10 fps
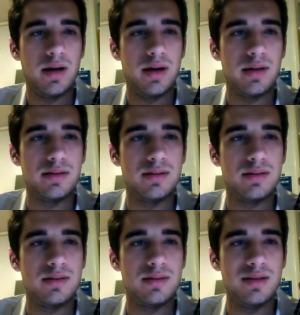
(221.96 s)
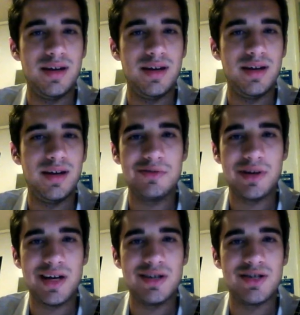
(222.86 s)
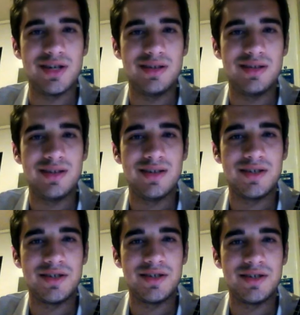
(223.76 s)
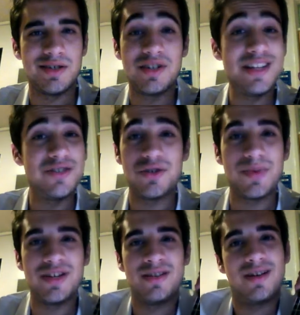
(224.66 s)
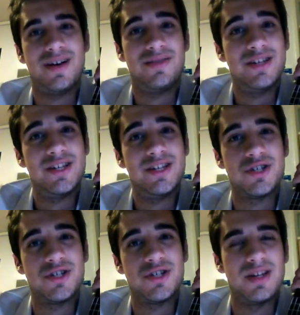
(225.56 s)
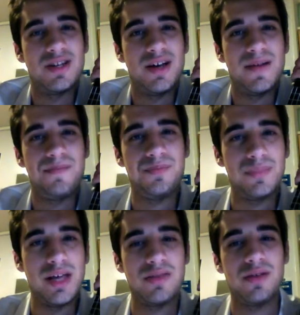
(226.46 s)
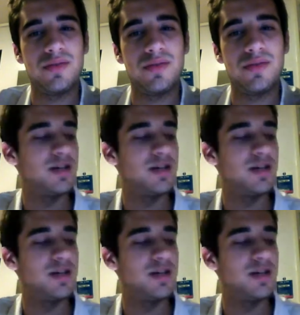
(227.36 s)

and yeah, it's actually quite catchy. So I've literally been, I've literally just been um, playing that the entire